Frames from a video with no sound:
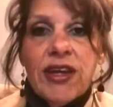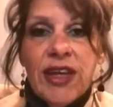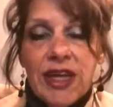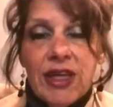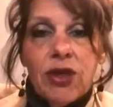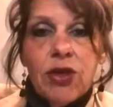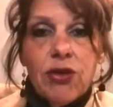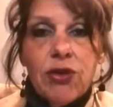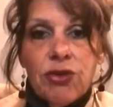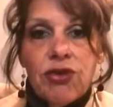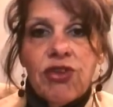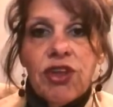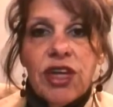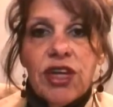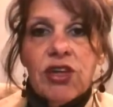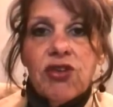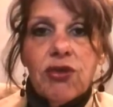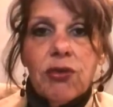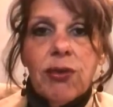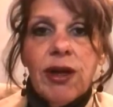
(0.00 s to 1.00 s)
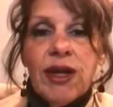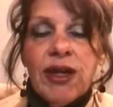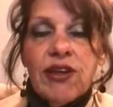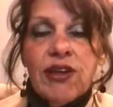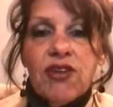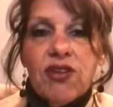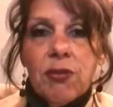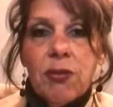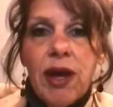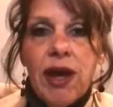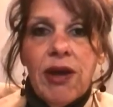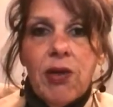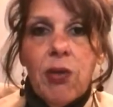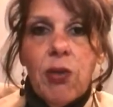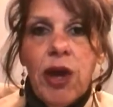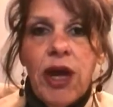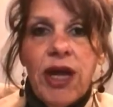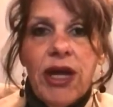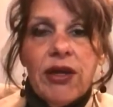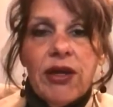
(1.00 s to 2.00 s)
that losing a tremendous amount of
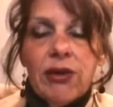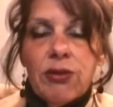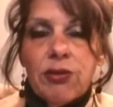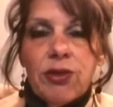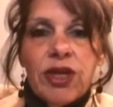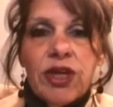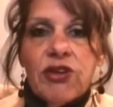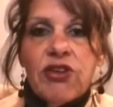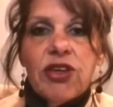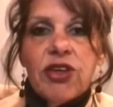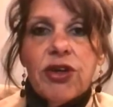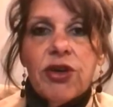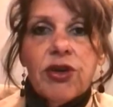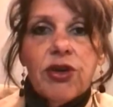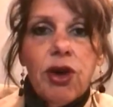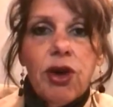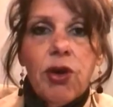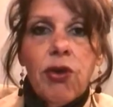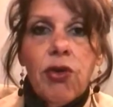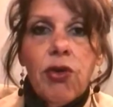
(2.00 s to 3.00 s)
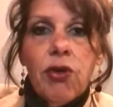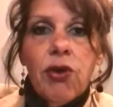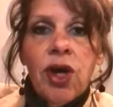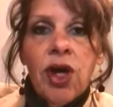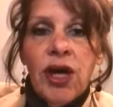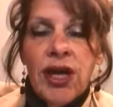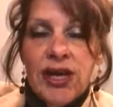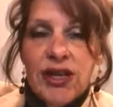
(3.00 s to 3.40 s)
weight or reaching your goal